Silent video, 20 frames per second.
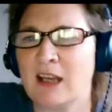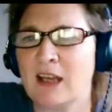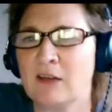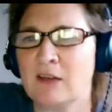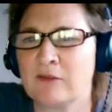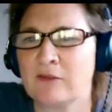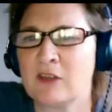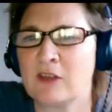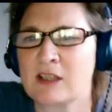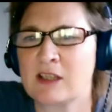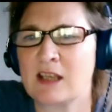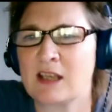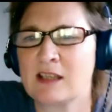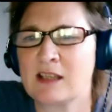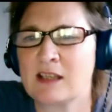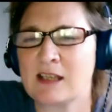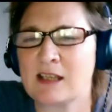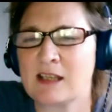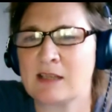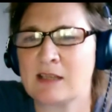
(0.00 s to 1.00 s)
helpful. It's it's
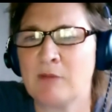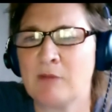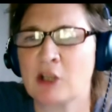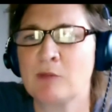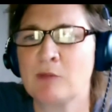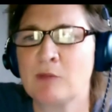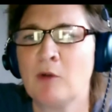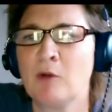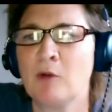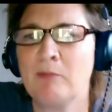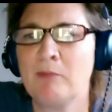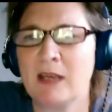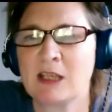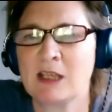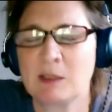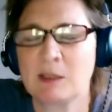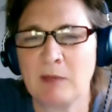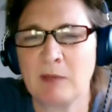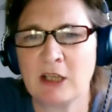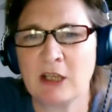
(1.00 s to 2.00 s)
it's a much more
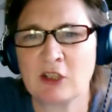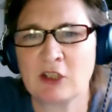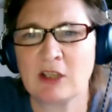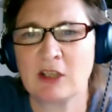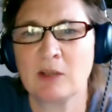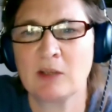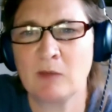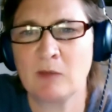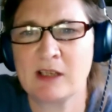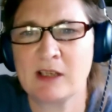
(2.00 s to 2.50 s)
mixed picture than we